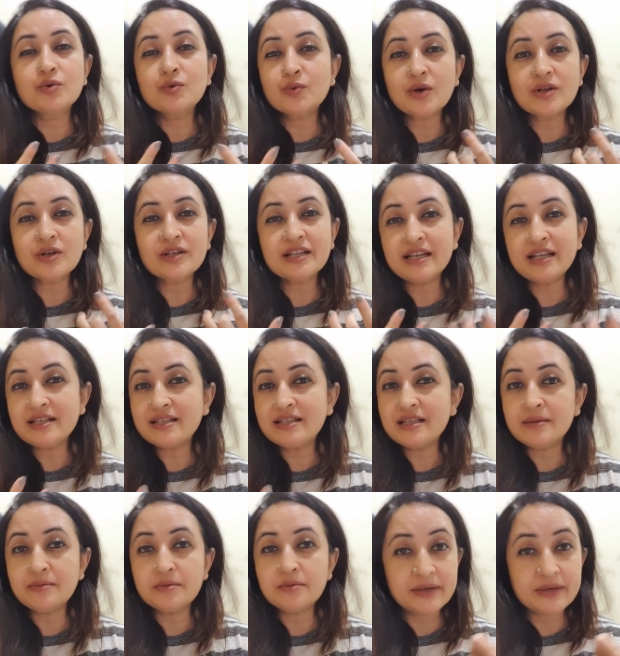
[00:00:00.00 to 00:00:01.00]
want any
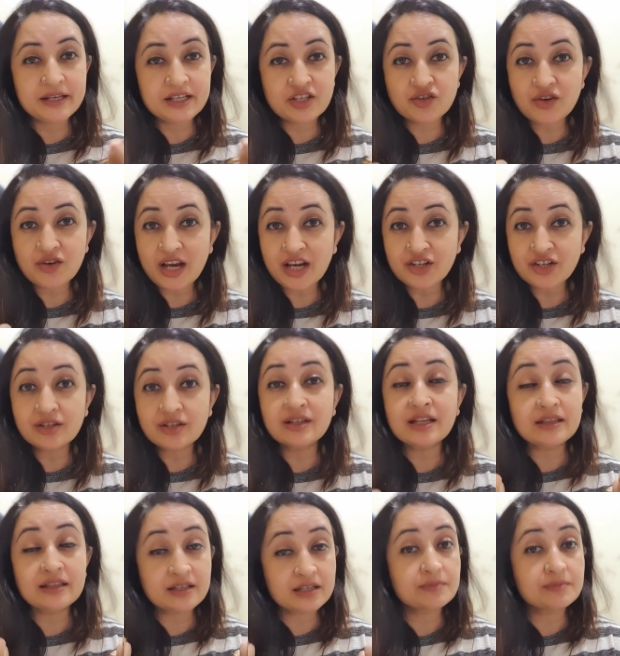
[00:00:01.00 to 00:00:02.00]
sebum extraction that
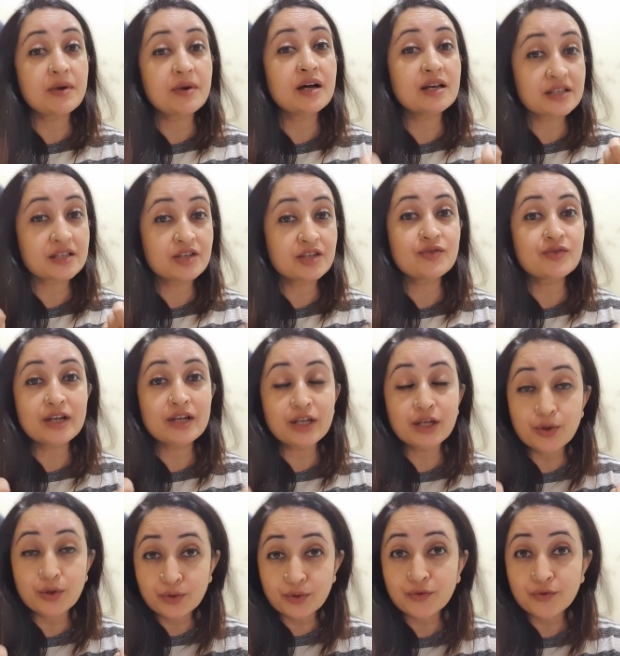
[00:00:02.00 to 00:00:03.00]
this mask is really
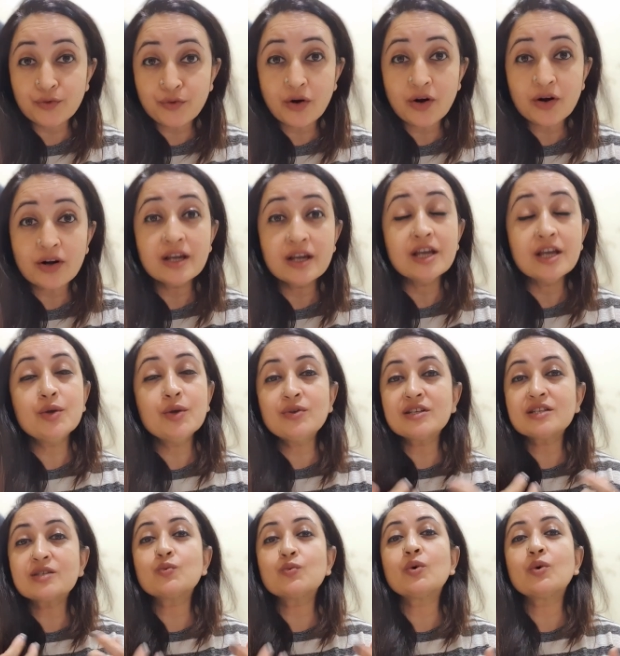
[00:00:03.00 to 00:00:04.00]
good for. You
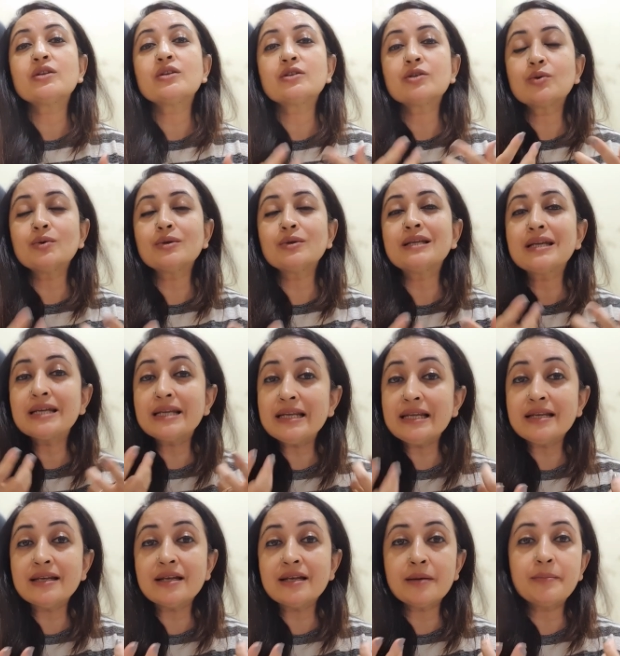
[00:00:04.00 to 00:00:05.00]
just want a good clean
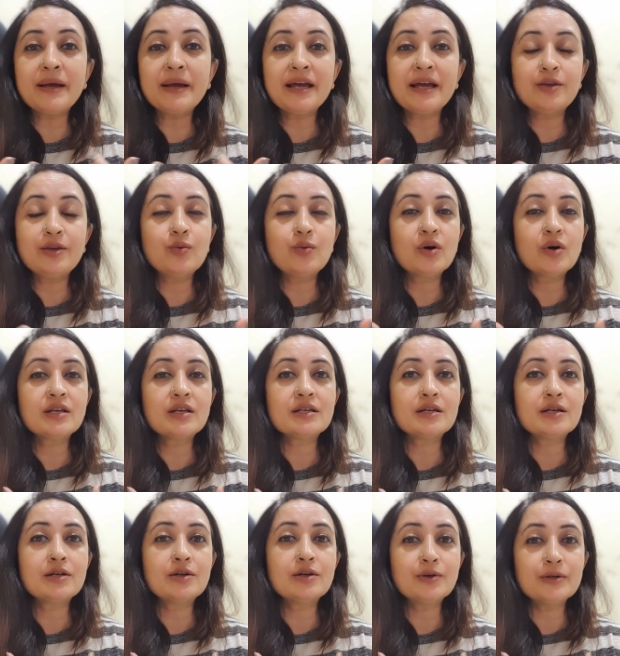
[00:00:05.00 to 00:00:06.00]
up and you want a
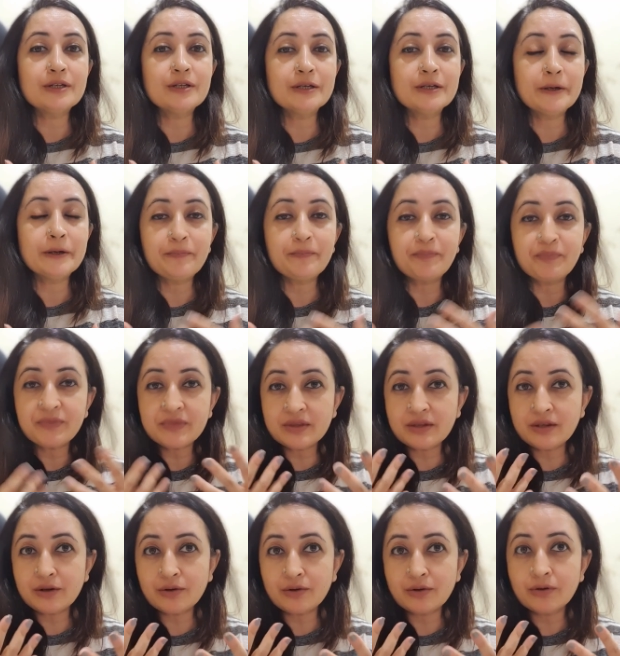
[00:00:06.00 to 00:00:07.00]
good, um, you
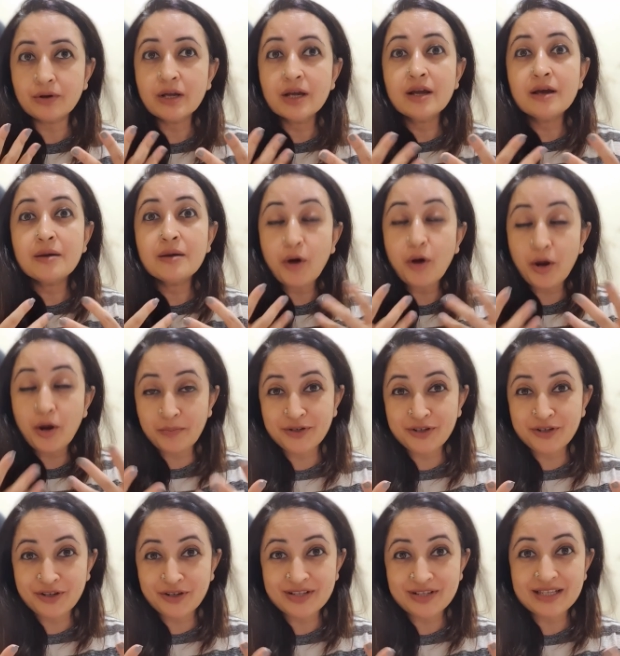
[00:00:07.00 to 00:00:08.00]
know, pop to
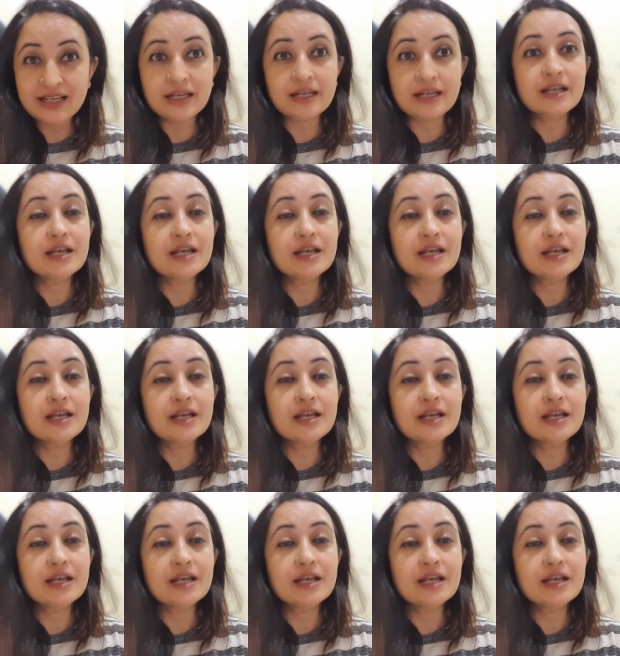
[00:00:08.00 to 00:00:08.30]
your skin.